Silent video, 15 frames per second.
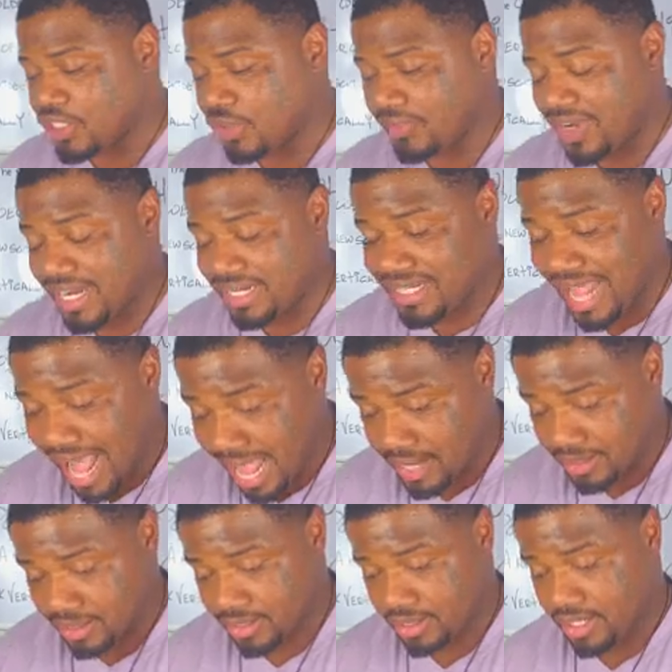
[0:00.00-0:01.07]
to read
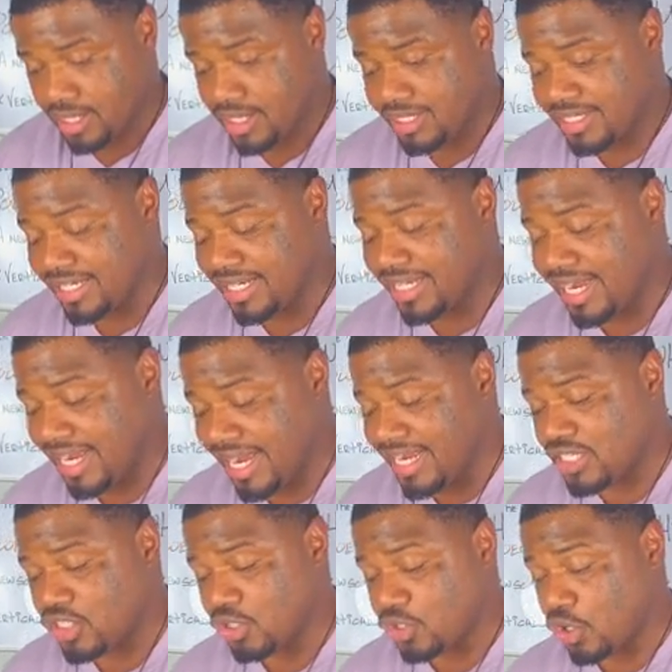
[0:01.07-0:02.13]
that to get
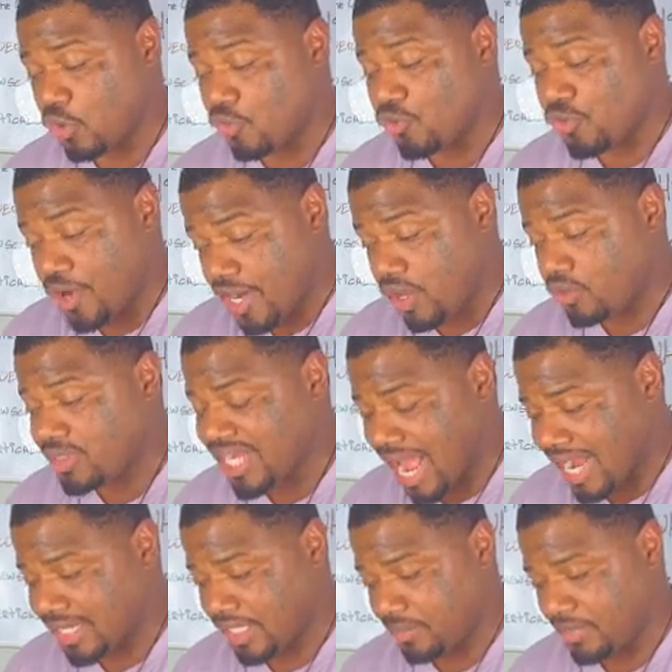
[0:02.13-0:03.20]
into the real
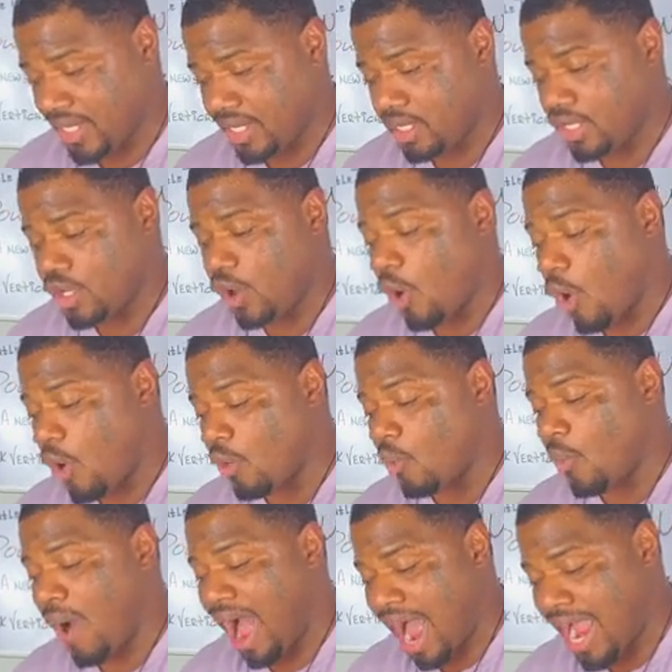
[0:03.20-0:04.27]
document on
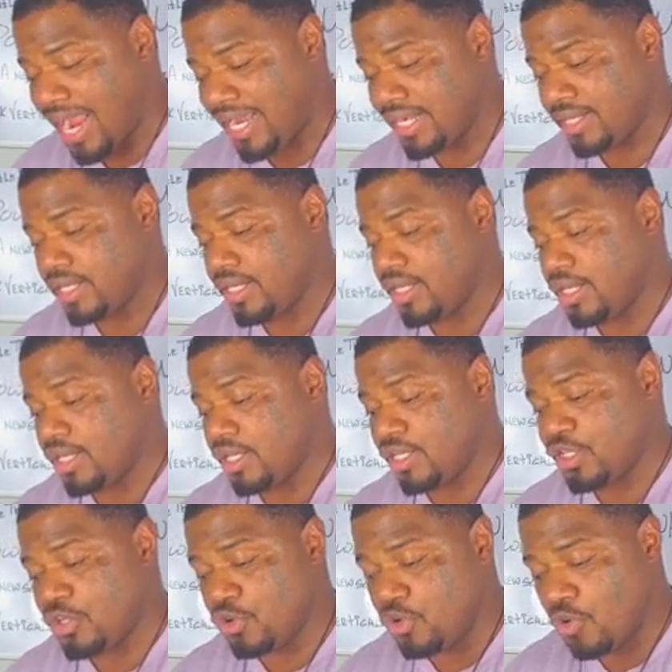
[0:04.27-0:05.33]
why
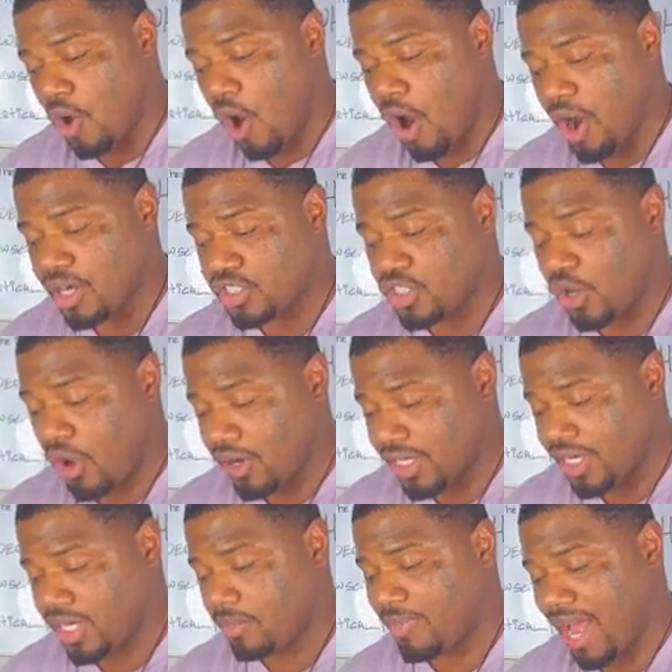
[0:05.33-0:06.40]
you are
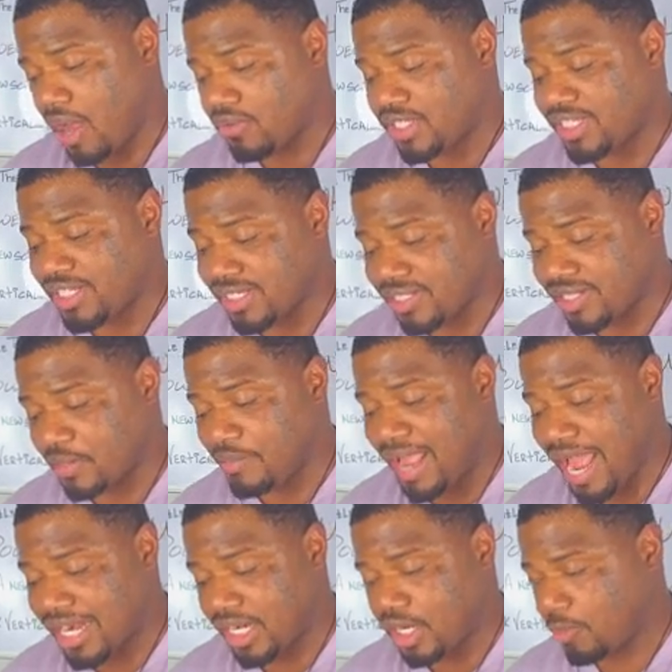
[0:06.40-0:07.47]
talking about
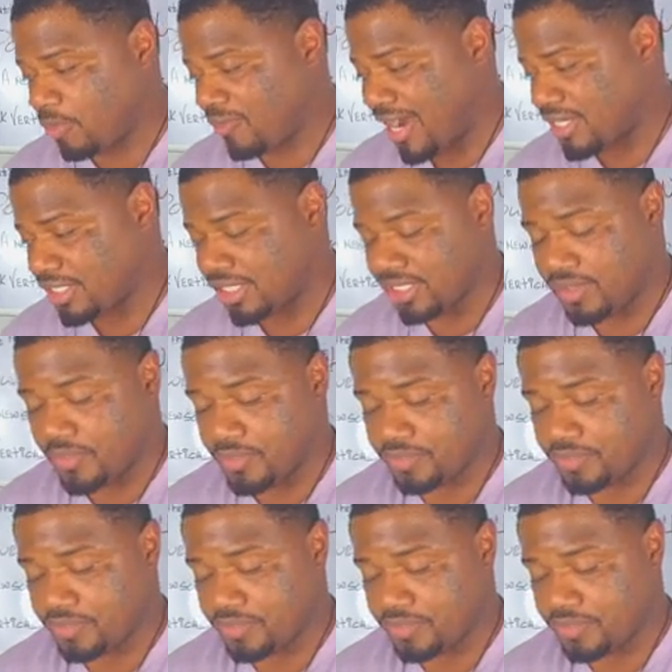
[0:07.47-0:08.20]
systematic oppression